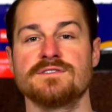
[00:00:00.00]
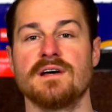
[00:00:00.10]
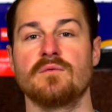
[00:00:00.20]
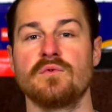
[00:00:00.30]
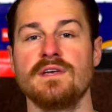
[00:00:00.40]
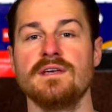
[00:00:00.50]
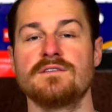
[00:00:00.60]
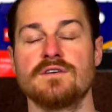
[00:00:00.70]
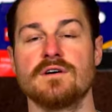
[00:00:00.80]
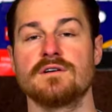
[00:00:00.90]
that we
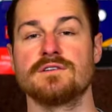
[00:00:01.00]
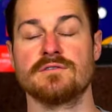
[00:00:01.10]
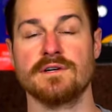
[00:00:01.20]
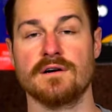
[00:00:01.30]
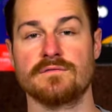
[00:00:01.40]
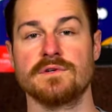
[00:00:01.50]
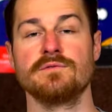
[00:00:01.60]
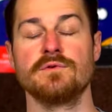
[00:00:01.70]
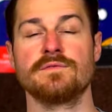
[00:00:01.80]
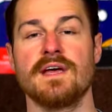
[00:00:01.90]
took during our free
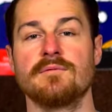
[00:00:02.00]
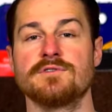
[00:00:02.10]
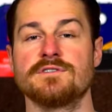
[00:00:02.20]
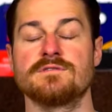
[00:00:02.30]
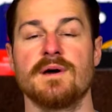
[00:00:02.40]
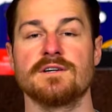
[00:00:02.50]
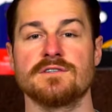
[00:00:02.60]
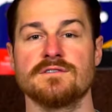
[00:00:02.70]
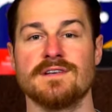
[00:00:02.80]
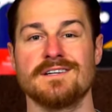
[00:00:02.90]
roof damage
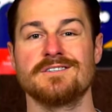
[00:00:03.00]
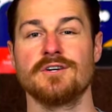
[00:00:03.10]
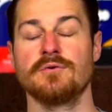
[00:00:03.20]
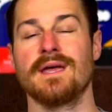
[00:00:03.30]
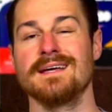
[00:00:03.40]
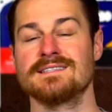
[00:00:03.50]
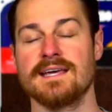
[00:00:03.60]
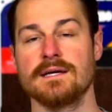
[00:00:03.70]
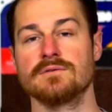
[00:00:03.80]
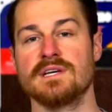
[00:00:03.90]
inspections that showcase
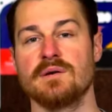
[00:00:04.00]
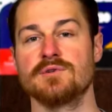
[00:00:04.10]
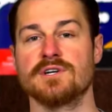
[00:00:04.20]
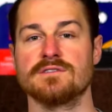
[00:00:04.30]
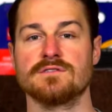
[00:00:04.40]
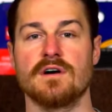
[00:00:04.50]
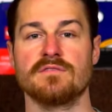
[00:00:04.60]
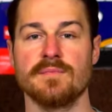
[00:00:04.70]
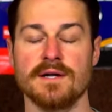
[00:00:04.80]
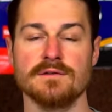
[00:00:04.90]
hail damage on
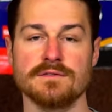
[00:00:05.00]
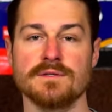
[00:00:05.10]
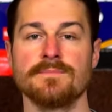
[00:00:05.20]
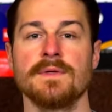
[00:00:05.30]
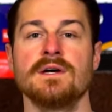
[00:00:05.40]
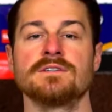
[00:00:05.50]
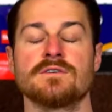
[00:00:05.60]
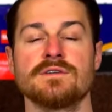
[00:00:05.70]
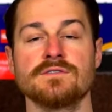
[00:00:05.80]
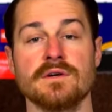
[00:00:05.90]
soft metals.
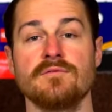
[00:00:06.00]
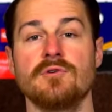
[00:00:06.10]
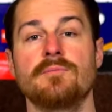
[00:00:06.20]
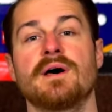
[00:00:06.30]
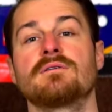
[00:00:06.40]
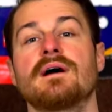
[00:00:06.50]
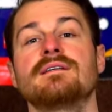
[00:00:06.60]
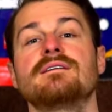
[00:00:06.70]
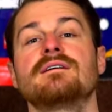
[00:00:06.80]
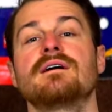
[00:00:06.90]
So this will give you a better
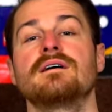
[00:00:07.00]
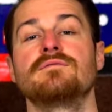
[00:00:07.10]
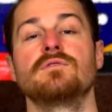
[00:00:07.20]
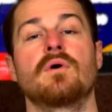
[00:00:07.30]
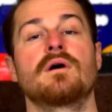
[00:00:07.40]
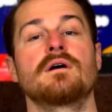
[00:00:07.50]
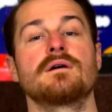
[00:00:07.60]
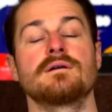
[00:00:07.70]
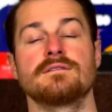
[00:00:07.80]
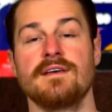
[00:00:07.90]
idea if you
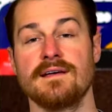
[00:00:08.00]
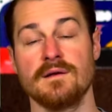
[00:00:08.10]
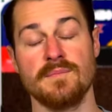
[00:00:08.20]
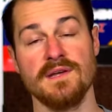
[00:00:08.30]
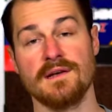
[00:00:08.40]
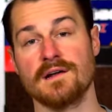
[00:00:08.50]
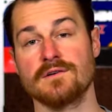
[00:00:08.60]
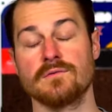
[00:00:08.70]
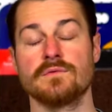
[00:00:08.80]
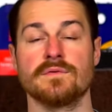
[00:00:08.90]
are taking a peek on
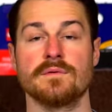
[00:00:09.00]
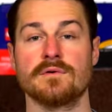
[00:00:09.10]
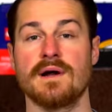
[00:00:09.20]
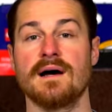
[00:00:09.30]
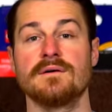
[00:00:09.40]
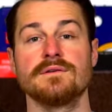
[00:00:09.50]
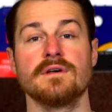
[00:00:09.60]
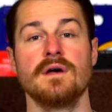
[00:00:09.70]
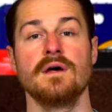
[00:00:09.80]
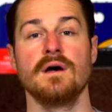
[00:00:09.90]
your roof from the ground
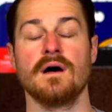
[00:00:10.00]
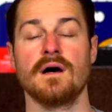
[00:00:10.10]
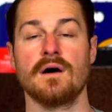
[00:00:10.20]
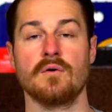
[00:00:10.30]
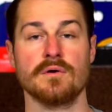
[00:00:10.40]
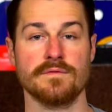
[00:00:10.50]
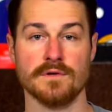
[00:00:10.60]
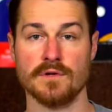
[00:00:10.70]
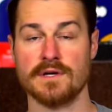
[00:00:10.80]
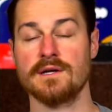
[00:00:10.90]
or if
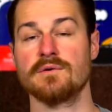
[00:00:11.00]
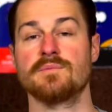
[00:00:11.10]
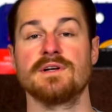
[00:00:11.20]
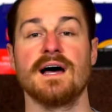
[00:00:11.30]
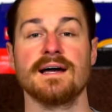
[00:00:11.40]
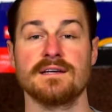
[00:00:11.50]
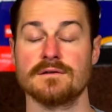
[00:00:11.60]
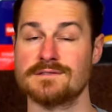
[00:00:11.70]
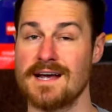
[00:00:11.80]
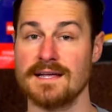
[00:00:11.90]
you're looking with
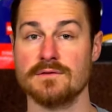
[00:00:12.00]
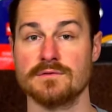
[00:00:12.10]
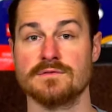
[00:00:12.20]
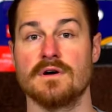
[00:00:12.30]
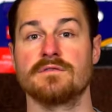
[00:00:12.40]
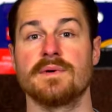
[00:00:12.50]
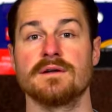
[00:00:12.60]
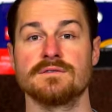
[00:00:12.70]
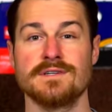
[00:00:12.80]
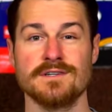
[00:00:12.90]
binoculars at those soft
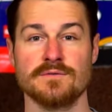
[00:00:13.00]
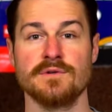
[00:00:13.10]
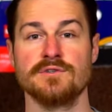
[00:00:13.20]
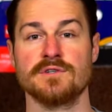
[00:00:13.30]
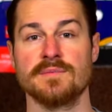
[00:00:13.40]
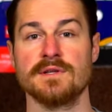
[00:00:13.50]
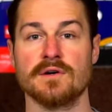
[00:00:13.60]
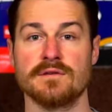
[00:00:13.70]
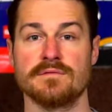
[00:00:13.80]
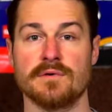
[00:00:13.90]
metals. Here's what you should be
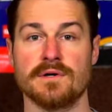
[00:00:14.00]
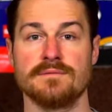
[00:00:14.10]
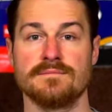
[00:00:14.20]
looking for.